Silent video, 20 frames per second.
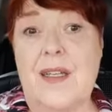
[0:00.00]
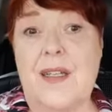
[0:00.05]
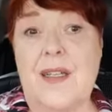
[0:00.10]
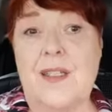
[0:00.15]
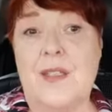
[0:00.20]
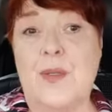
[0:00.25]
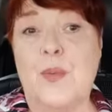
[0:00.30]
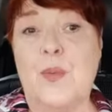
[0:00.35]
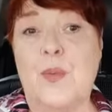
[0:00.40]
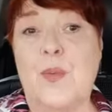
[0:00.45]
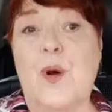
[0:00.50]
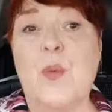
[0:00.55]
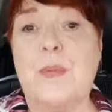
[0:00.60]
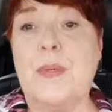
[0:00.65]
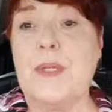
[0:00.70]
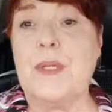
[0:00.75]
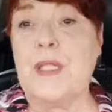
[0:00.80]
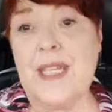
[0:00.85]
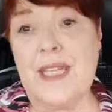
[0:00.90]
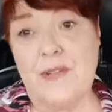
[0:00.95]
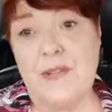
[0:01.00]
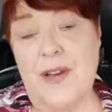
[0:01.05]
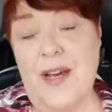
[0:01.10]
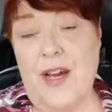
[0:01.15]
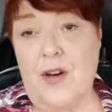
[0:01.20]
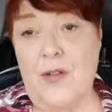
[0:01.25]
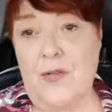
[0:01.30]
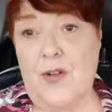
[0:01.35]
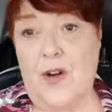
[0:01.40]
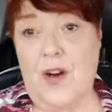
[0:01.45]
you won't believe
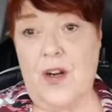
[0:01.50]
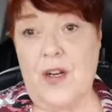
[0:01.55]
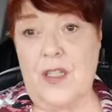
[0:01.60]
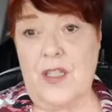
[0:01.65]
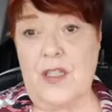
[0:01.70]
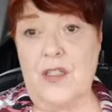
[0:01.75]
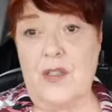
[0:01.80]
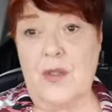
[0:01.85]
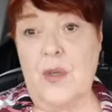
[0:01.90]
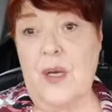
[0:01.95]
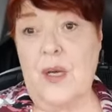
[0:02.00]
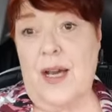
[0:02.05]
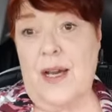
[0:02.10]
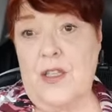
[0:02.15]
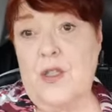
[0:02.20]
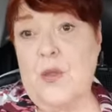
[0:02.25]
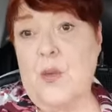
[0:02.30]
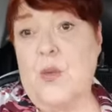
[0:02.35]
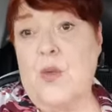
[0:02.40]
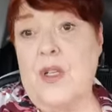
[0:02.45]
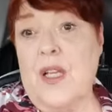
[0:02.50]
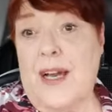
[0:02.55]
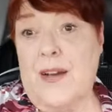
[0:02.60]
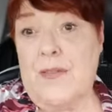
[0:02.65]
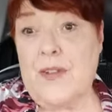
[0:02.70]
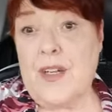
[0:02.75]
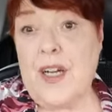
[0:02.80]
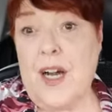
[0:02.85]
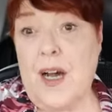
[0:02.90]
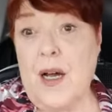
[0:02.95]
how far you, you will
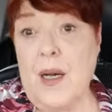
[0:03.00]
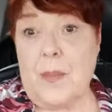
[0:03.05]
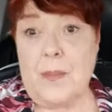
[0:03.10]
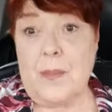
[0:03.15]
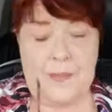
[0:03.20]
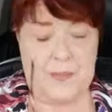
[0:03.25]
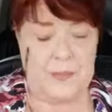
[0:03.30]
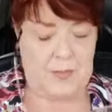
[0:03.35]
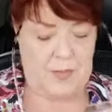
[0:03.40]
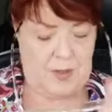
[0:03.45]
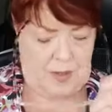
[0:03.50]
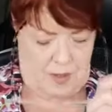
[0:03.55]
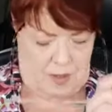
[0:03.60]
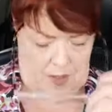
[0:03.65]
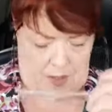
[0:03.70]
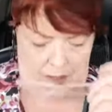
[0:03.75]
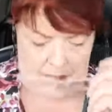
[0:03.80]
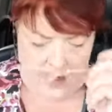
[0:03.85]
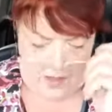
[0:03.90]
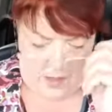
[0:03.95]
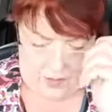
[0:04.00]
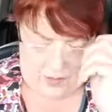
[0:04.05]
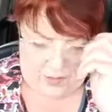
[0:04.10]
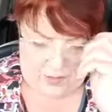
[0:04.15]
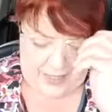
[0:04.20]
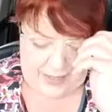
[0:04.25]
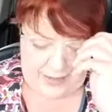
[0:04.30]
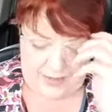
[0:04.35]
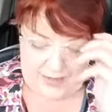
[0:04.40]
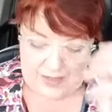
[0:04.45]
have come. All
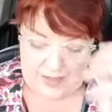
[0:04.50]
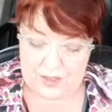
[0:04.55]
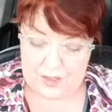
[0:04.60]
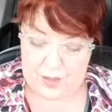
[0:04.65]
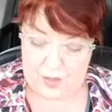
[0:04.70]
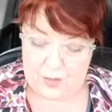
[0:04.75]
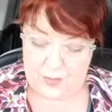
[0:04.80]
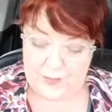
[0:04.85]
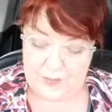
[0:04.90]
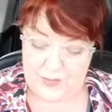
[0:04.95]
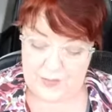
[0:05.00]
right, so